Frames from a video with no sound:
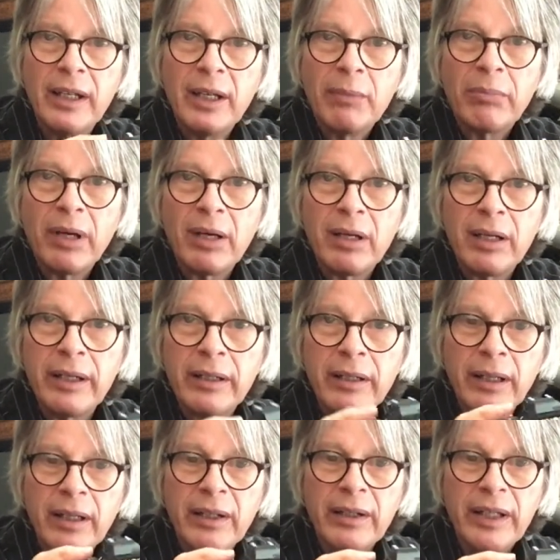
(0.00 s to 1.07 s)
behind
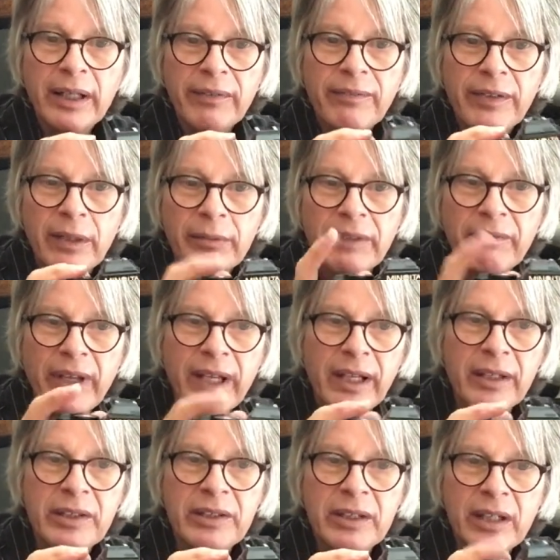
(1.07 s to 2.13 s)
the film
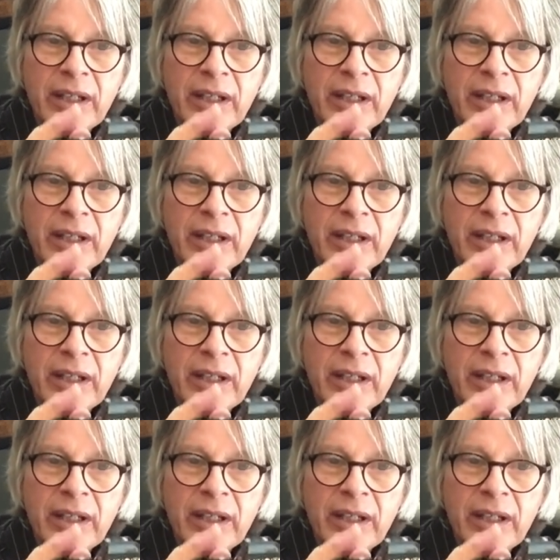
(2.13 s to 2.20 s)
advance.